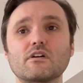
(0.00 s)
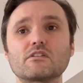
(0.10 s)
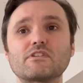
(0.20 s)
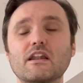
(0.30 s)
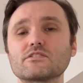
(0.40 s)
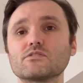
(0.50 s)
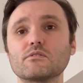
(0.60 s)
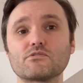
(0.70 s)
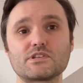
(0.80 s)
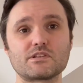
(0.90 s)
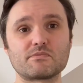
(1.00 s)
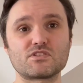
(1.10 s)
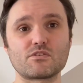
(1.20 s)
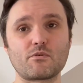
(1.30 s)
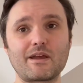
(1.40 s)
I'd really like to do Lewis some
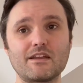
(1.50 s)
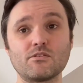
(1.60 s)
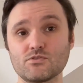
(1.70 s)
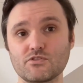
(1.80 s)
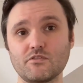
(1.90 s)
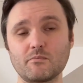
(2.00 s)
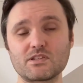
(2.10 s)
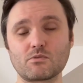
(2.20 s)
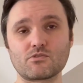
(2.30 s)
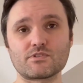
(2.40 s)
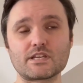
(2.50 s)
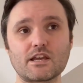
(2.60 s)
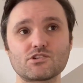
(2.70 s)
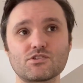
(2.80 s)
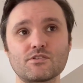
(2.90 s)
Snowmane, also from the Mist Wanderer
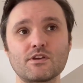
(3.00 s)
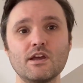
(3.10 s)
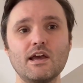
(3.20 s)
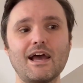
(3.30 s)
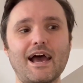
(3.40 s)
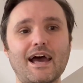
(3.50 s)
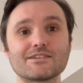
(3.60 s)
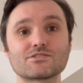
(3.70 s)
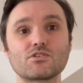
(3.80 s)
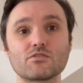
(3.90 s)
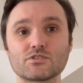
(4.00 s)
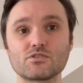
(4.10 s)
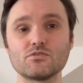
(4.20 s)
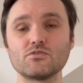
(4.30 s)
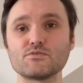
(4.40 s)
section, and
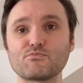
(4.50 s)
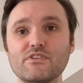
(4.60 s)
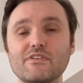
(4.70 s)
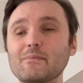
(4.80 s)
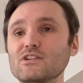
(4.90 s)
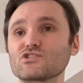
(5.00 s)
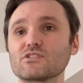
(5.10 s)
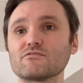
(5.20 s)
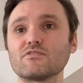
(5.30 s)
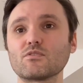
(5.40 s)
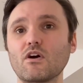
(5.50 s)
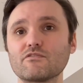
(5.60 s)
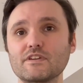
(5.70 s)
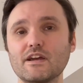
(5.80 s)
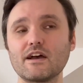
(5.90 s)
Gondogal, who's briefly mentioned in
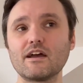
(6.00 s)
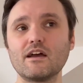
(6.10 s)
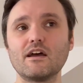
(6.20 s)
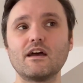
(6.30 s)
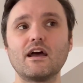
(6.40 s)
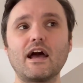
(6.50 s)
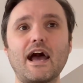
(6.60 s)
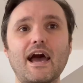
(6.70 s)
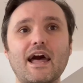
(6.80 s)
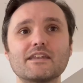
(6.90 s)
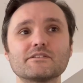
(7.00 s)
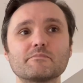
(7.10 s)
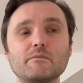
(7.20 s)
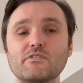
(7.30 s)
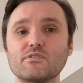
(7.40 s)
Falkovnia, and
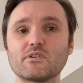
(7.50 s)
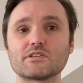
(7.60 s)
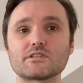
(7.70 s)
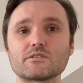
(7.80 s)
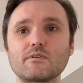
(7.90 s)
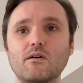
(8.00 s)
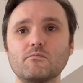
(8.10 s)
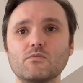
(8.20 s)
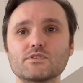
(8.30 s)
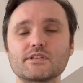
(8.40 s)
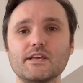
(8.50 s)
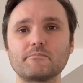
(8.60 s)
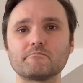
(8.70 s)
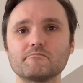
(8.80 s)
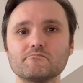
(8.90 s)
maybe a few others as well. We'll
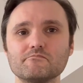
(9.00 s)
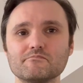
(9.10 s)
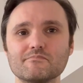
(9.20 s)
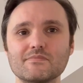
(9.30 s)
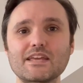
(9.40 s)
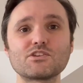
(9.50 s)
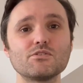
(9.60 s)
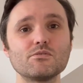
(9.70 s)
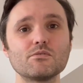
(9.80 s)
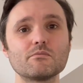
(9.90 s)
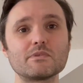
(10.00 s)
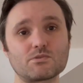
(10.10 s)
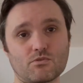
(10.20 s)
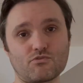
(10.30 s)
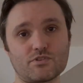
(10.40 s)
see. Thank you,
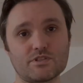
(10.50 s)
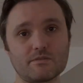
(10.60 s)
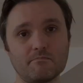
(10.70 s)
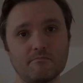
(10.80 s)
Mist Wanderers.